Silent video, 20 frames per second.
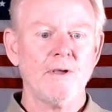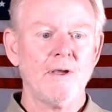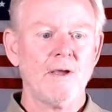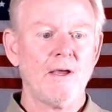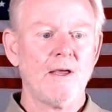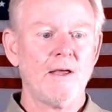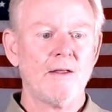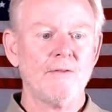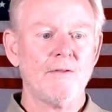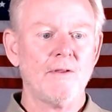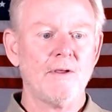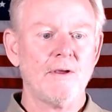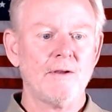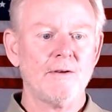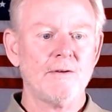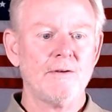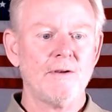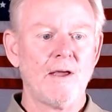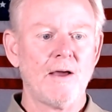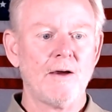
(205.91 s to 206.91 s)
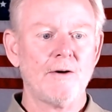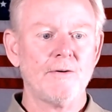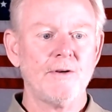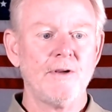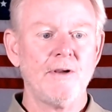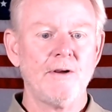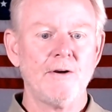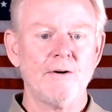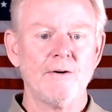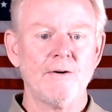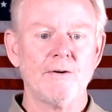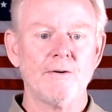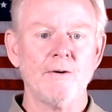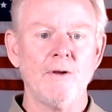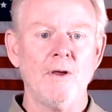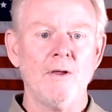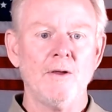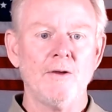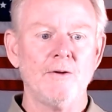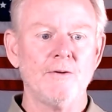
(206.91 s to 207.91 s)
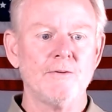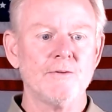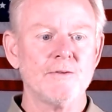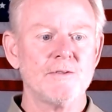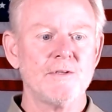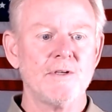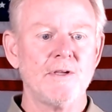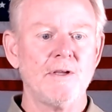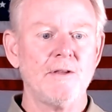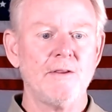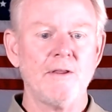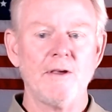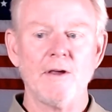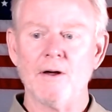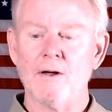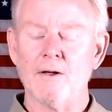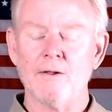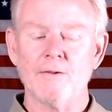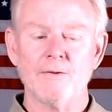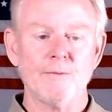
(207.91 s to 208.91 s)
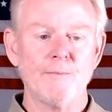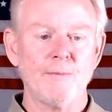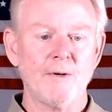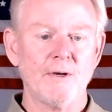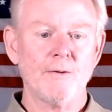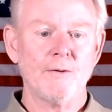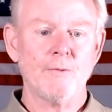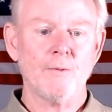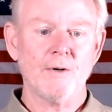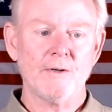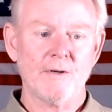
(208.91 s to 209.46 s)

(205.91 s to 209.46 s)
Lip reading: and then down here you can see the other big one,